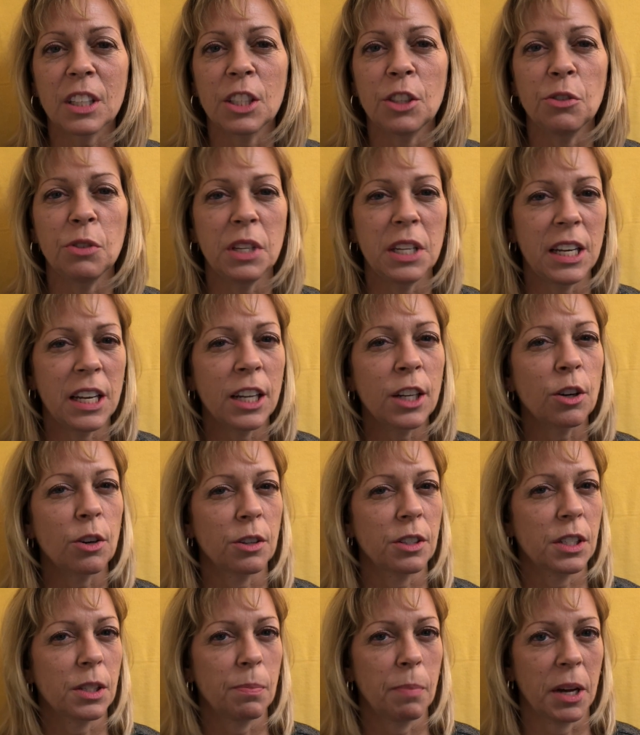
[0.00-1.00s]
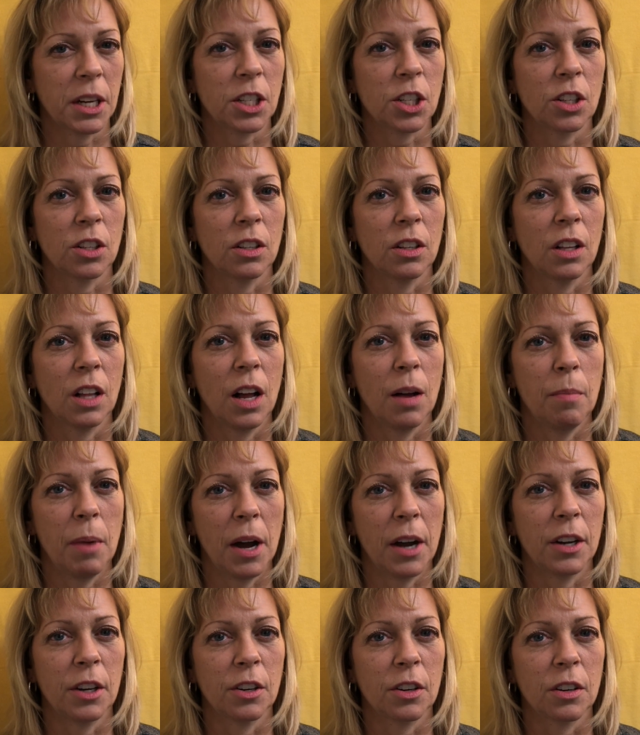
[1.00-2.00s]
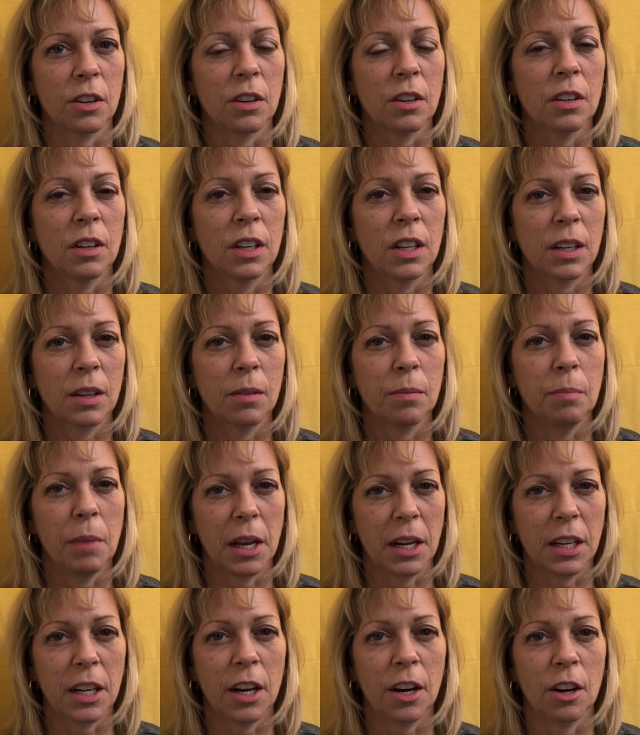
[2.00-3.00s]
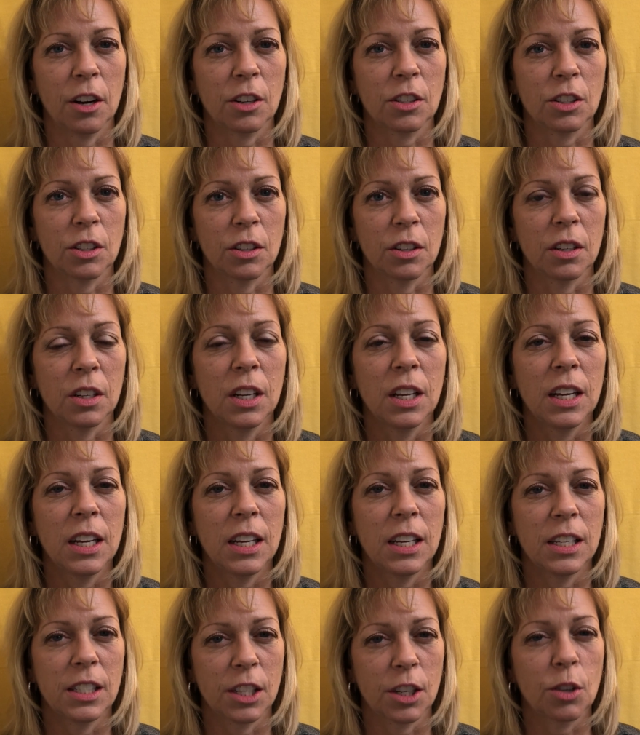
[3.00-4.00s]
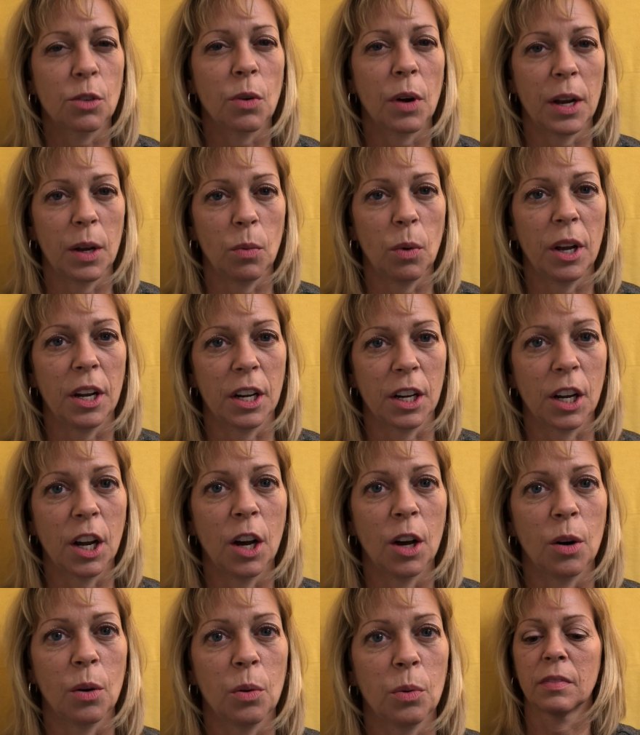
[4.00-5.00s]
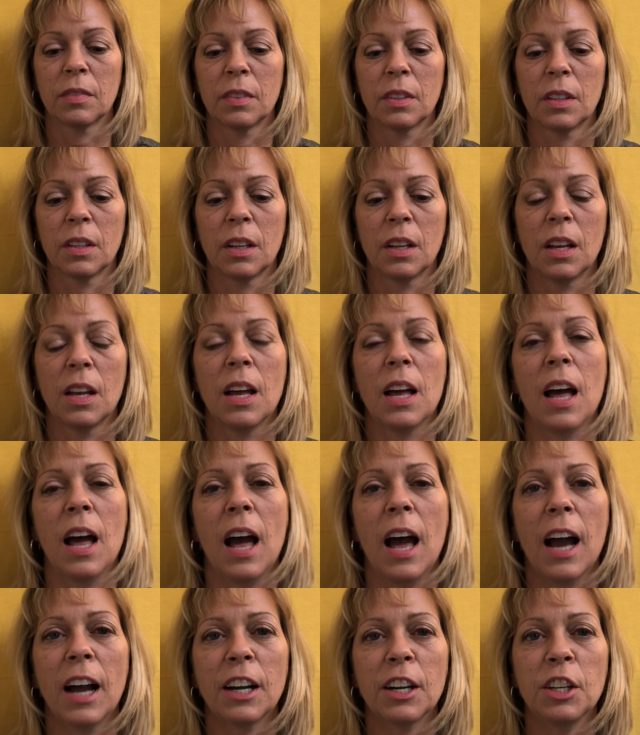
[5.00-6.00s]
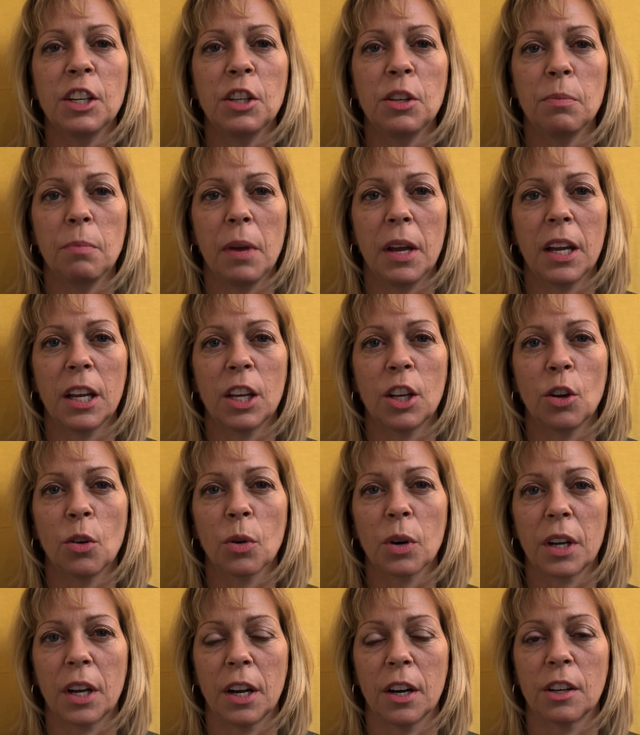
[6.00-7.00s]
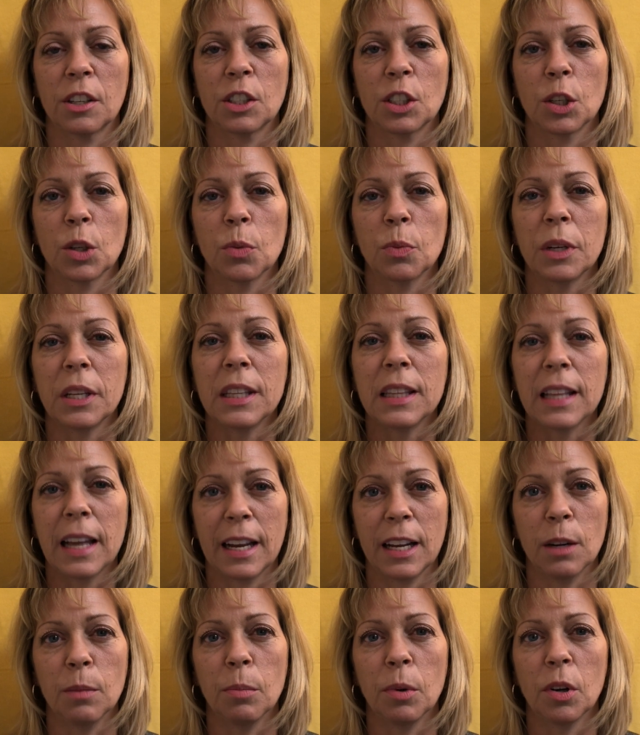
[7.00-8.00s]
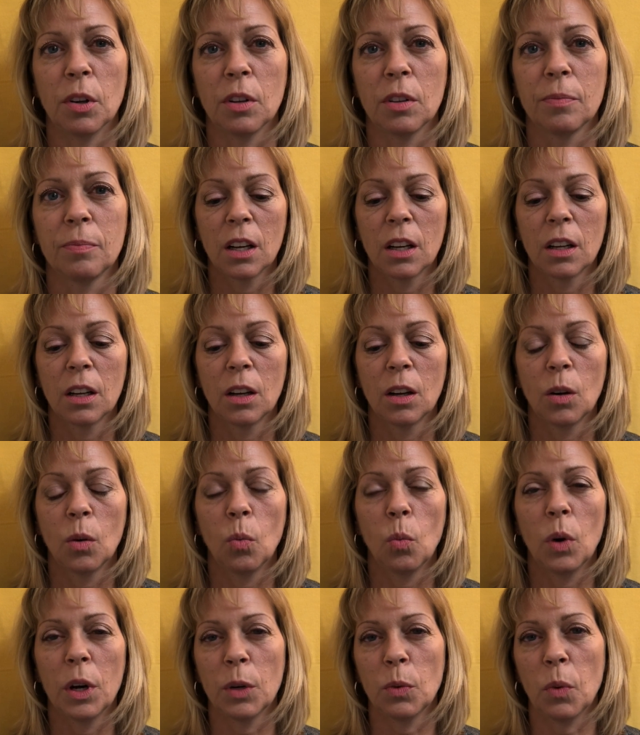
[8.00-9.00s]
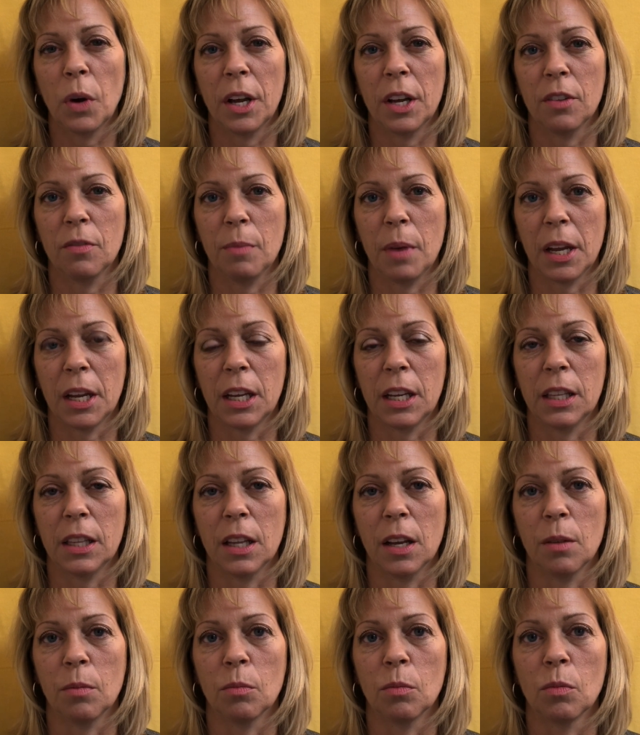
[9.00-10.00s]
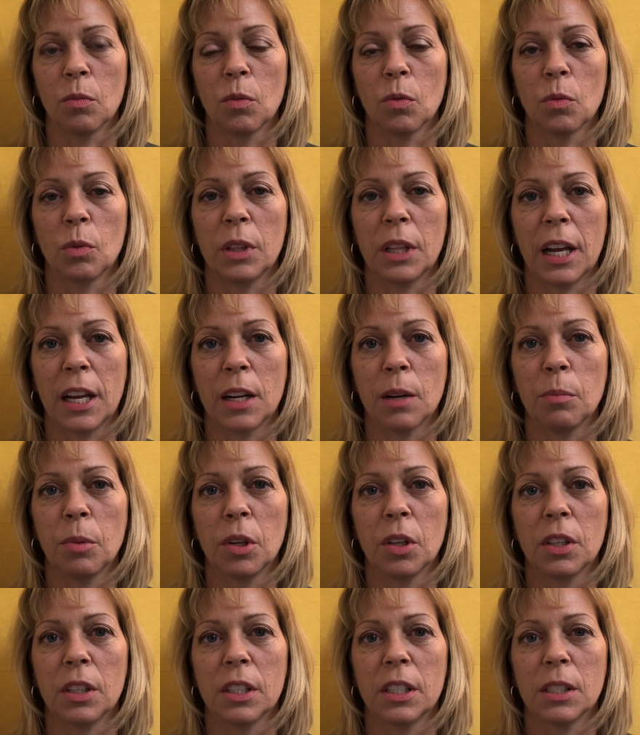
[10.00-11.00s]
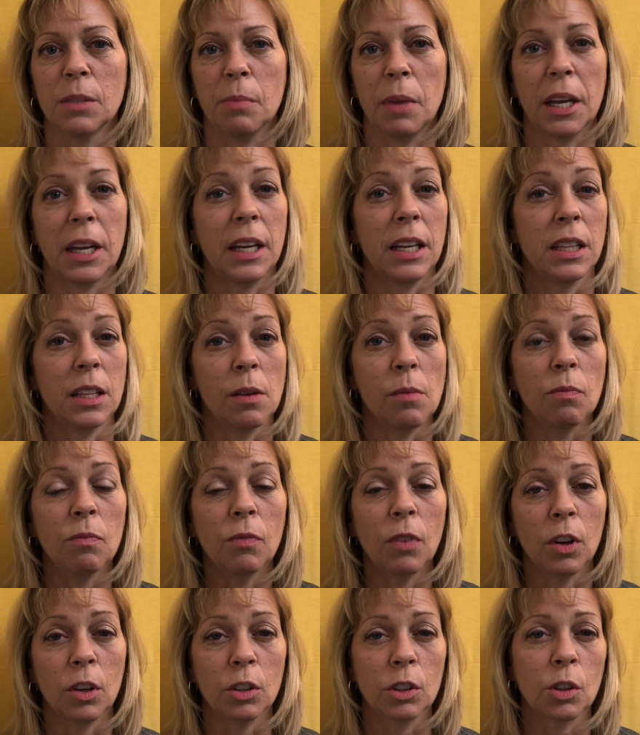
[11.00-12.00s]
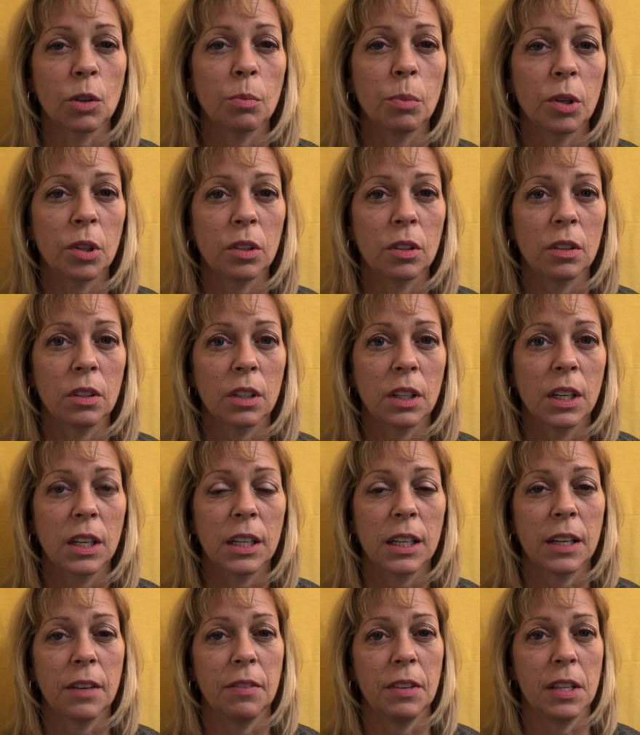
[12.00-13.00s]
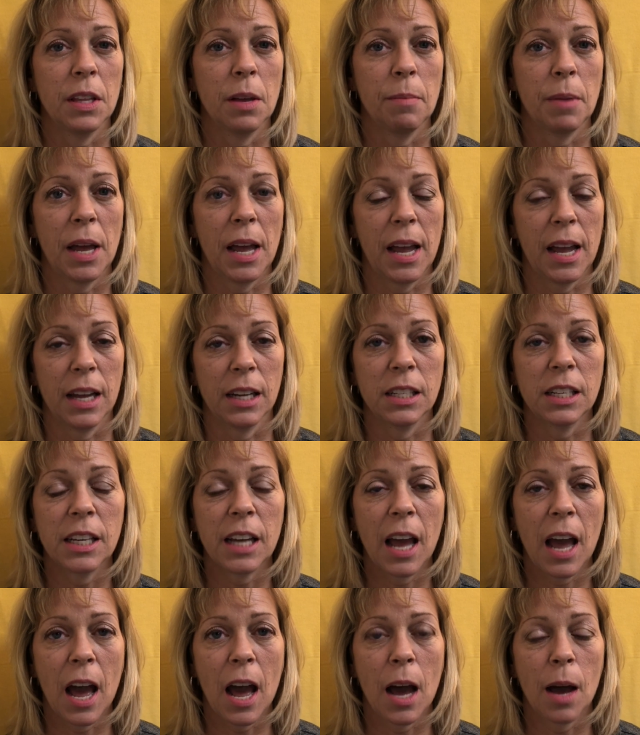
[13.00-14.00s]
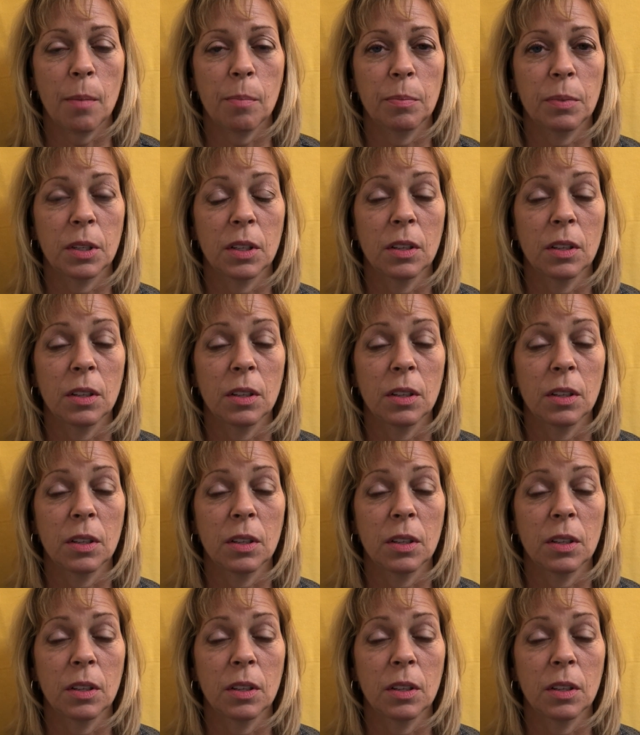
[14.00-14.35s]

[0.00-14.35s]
unique or special about your main character is a great way to go. How can you make your character relatable? One way of making them relatable is making them vulnerable, giving them a handicap,